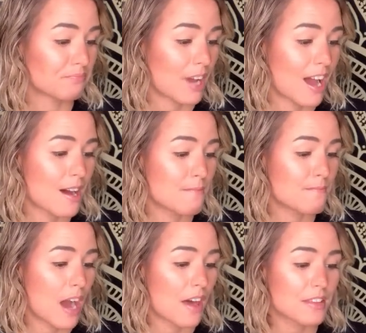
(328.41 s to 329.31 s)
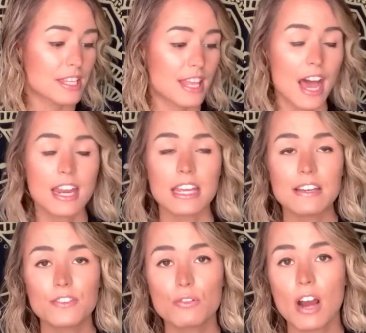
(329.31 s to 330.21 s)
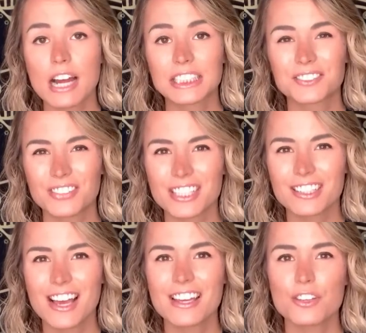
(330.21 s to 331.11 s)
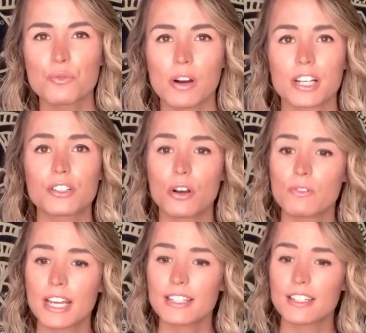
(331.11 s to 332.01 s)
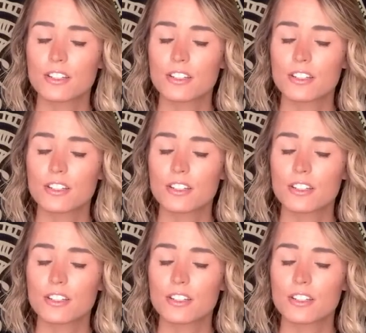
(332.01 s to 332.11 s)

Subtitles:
Other than that, if you guys feel like you want to donate